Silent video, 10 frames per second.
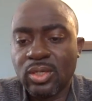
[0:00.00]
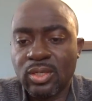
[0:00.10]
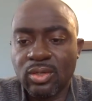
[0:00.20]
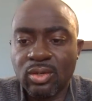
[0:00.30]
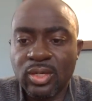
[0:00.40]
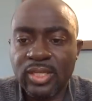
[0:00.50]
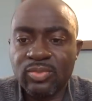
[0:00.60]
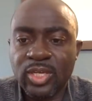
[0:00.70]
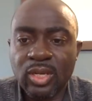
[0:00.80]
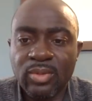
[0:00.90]
has
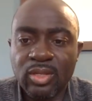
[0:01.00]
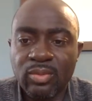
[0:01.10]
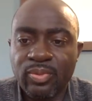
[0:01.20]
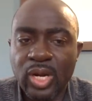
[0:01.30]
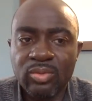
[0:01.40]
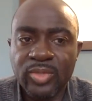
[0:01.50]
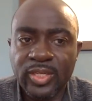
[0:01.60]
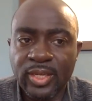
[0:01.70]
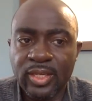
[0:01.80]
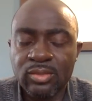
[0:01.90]
become a lot of problem
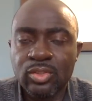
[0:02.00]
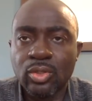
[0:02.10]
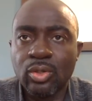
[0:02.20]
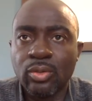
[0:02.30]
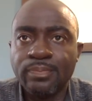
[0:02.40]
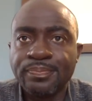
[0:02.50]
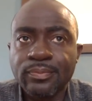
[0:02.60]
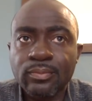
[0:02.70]
again. So